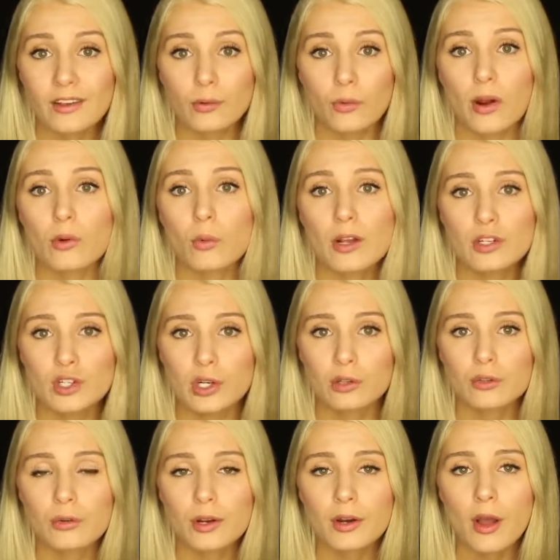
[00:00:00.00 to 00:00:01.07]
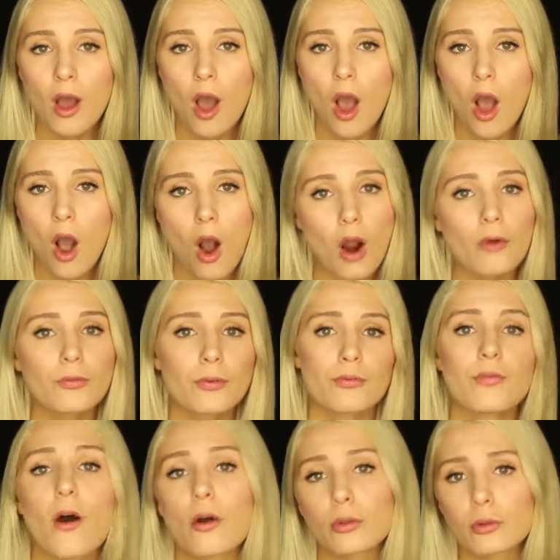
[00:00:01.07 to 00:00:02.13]
and runaway children are
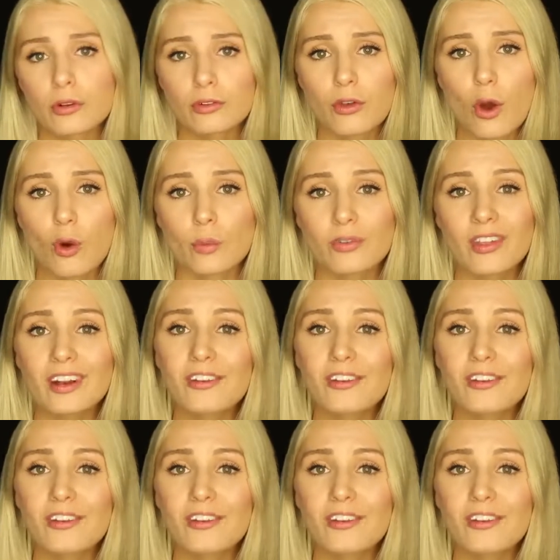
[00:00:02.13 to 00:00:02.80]
from fatherless homes.